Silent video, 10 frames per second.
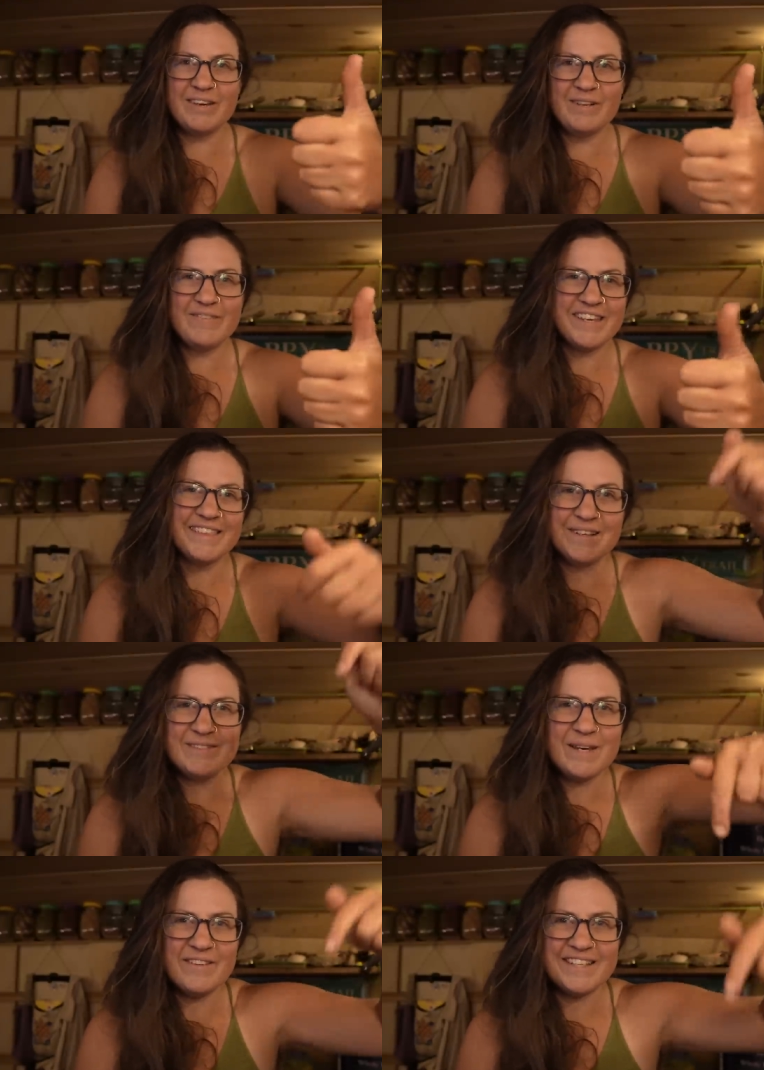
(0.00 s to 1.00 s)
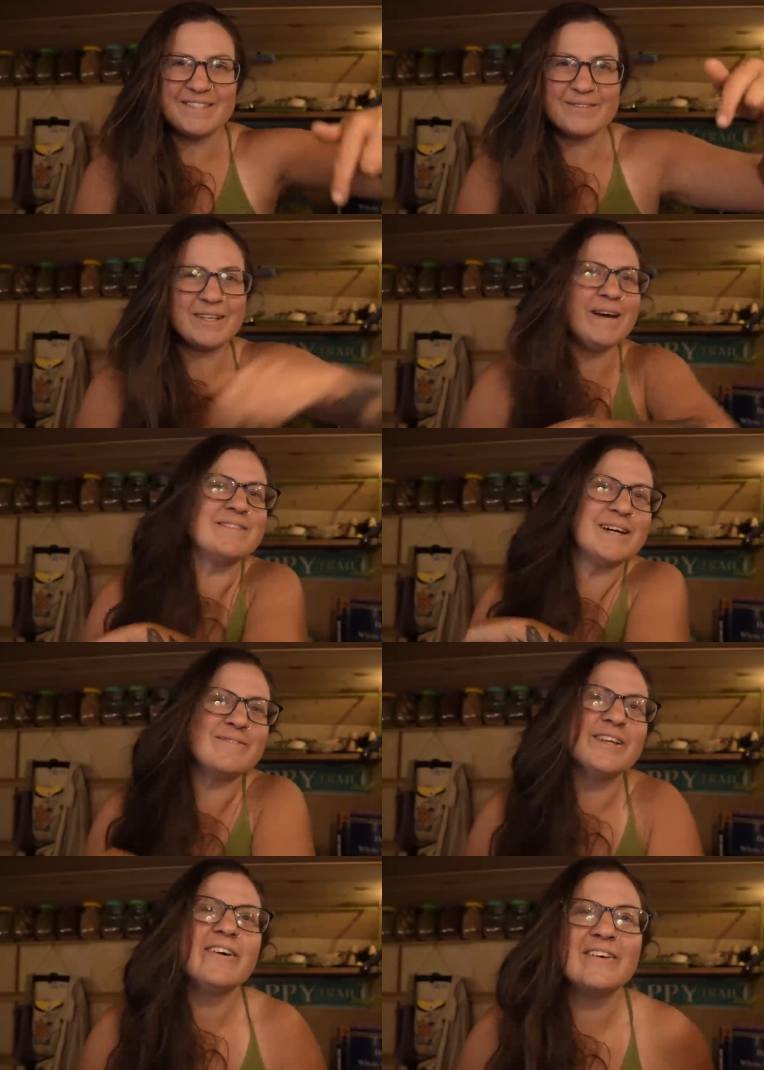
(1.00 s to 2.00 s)
give it a big thumbs up and subscribe down
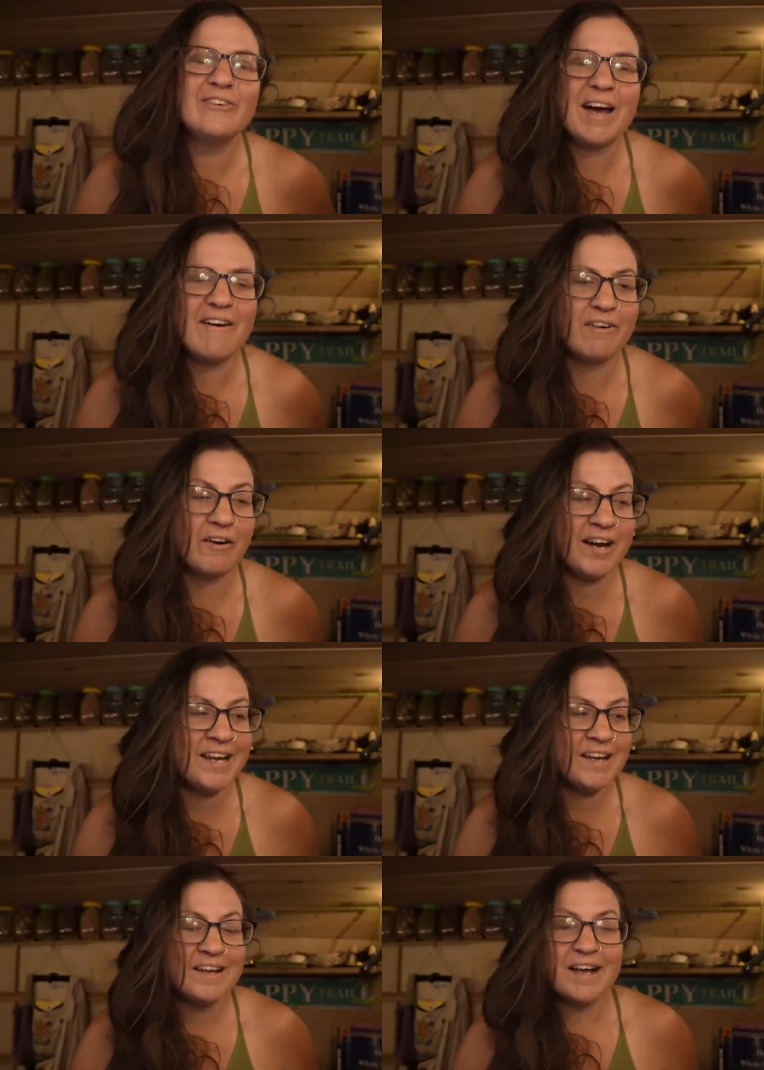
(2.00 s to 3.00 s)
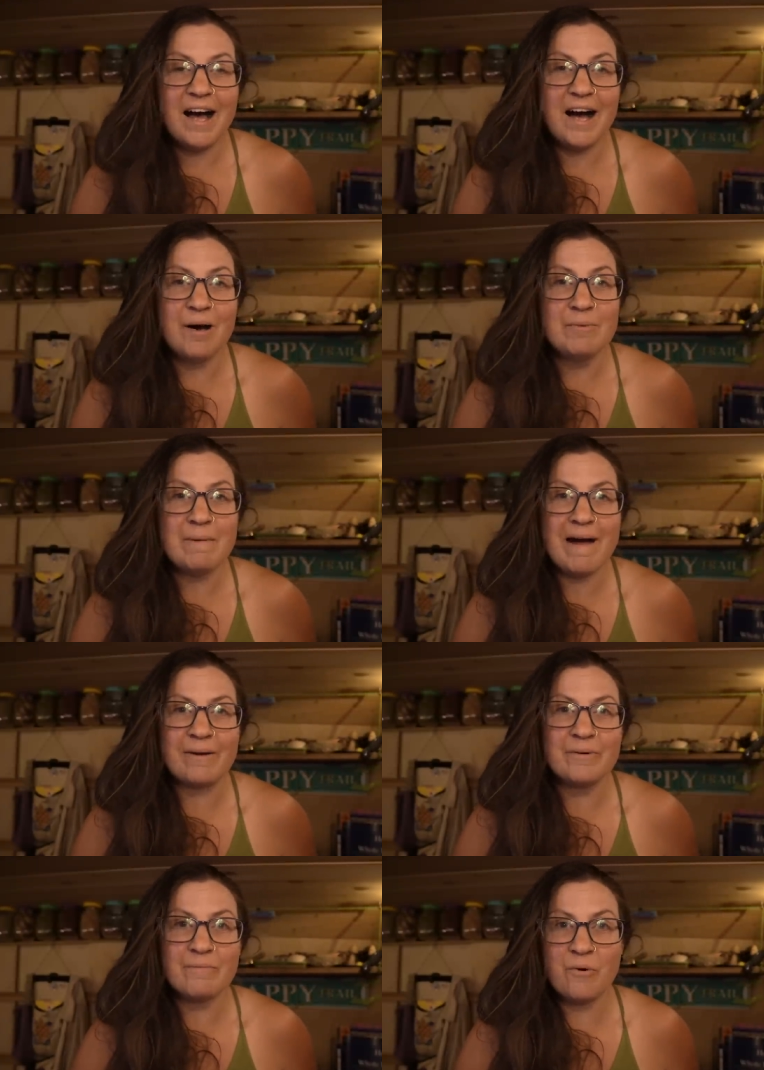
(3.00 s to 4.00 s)
below if you haven't already. I'll be
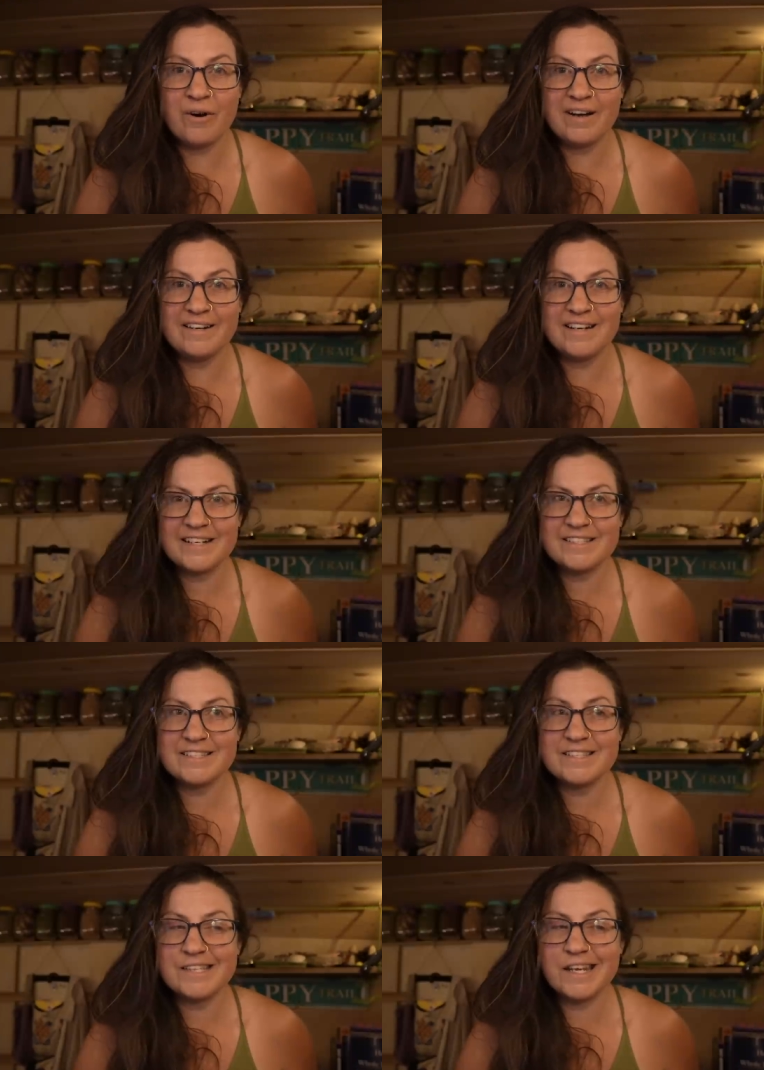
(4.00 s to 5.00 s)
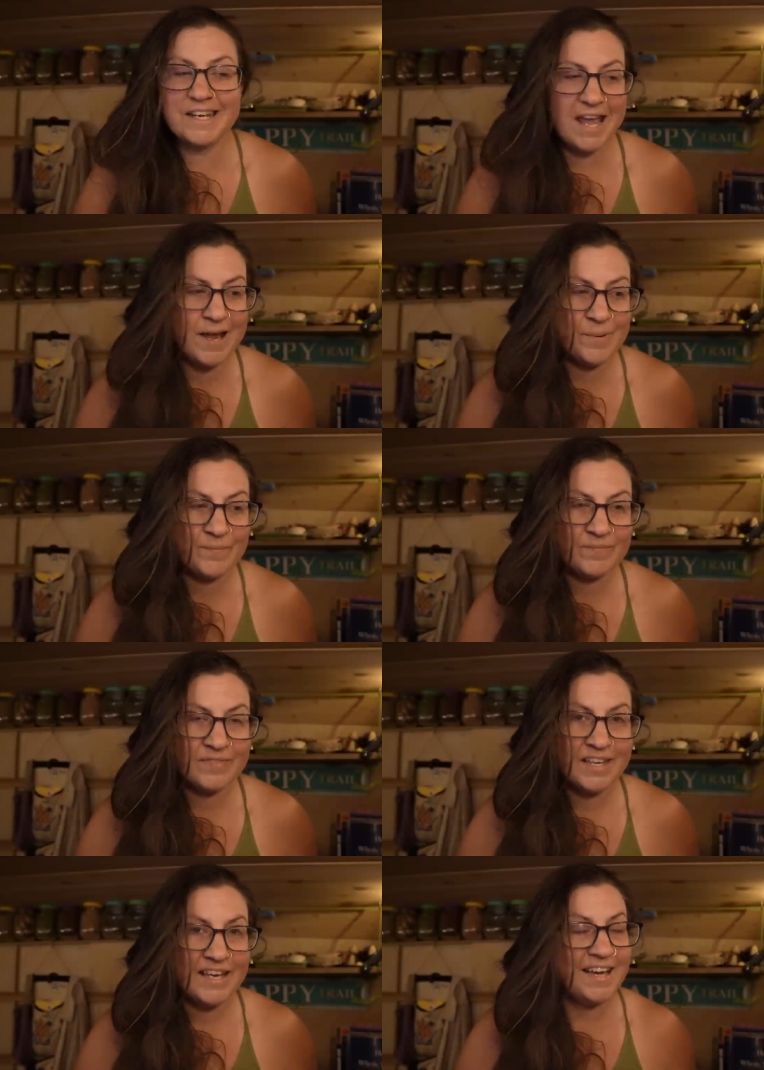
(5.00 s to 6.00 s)
back with more next Sunday,
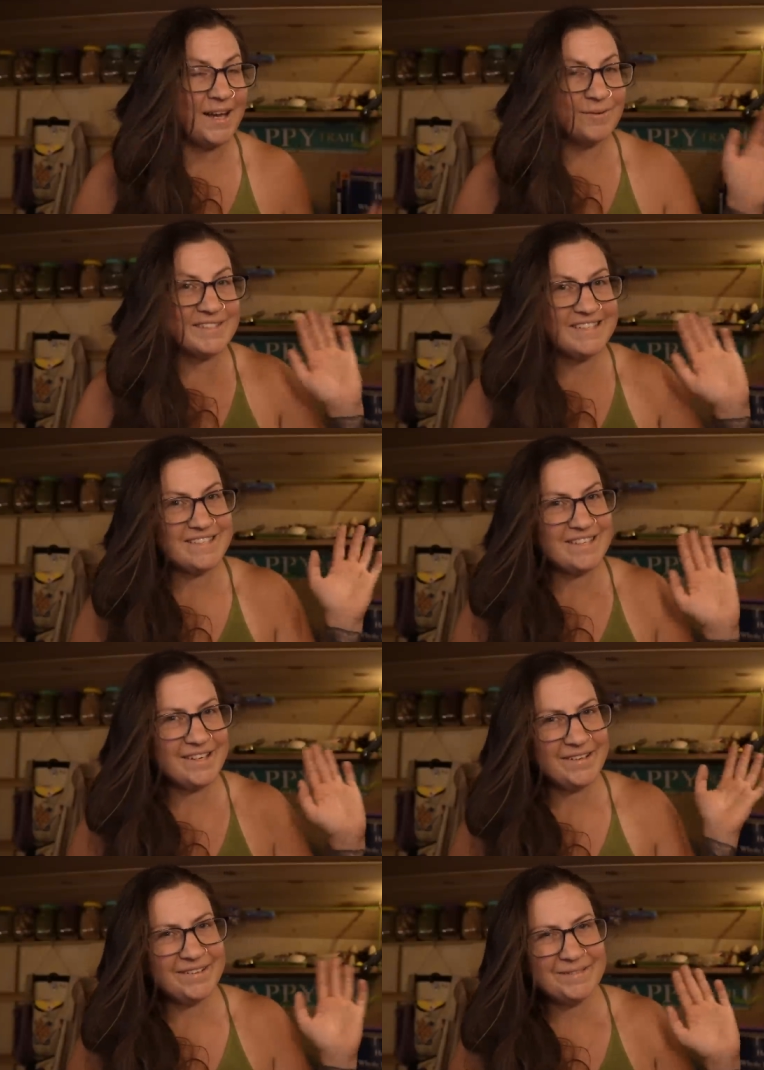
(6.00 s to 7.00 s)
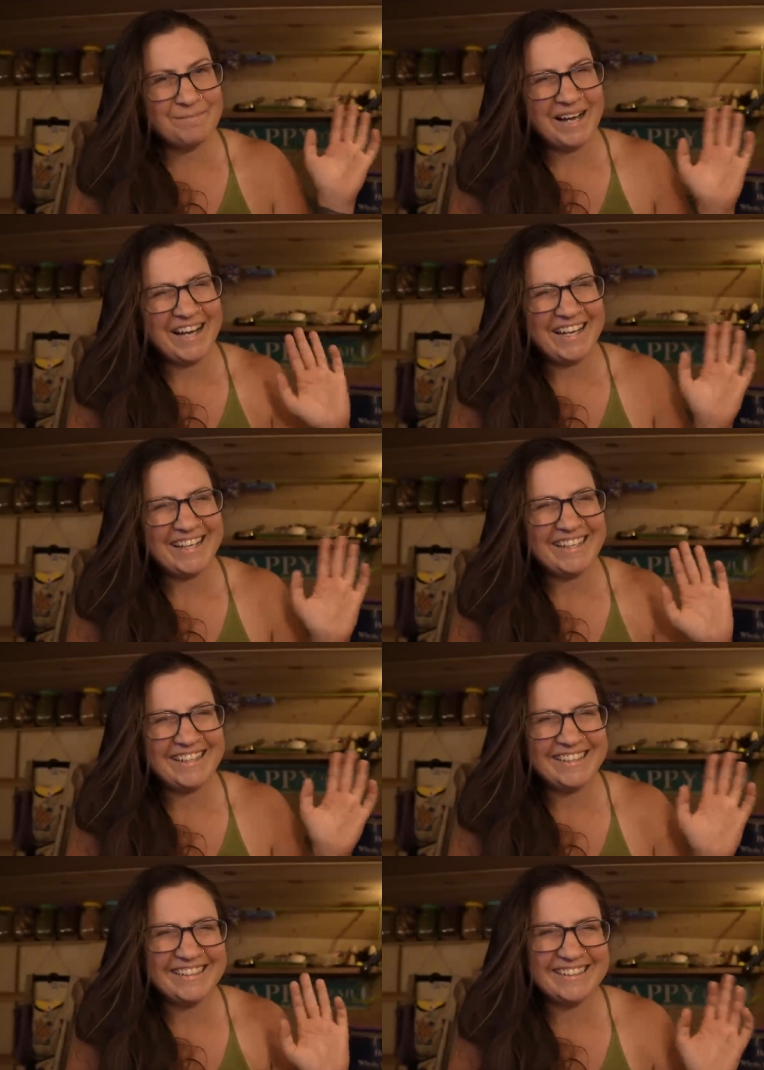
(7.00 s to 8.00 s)
and we'll see you soon. Bye.